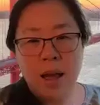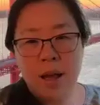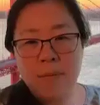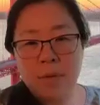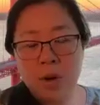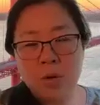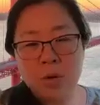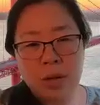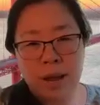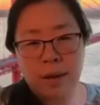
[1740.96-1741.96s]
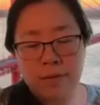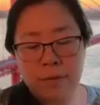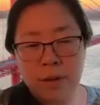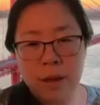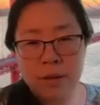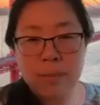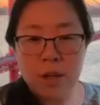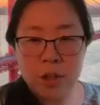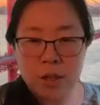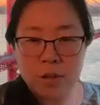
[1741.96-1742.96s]
and those kind of
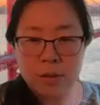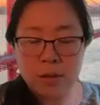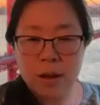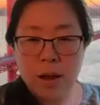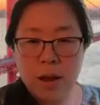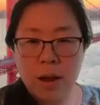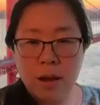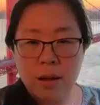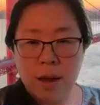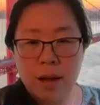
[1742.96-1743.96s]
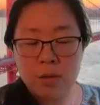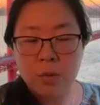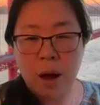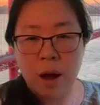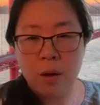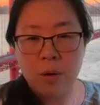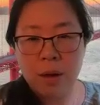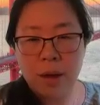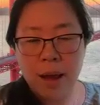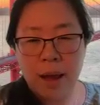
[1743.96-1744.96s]
emissions as well.
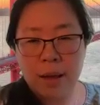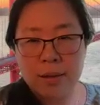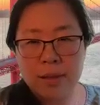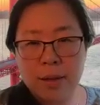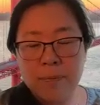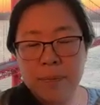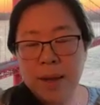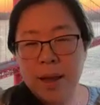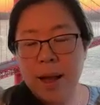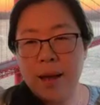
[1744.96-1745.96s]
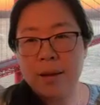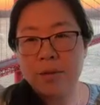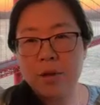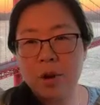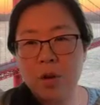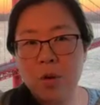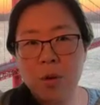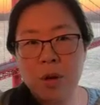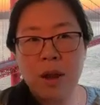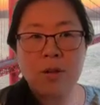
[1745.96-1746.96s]
And
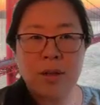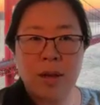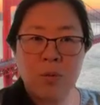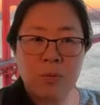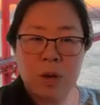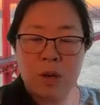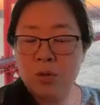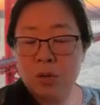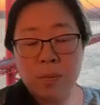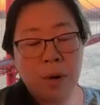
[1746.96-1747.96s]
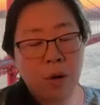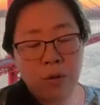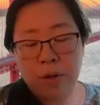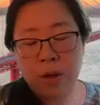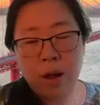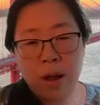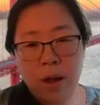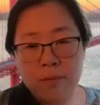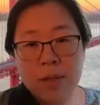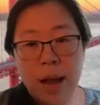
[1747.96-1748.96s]
so in our study, we used both
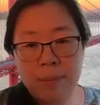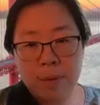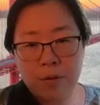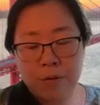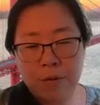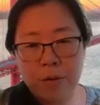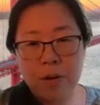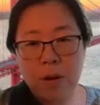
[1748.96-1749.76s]
type of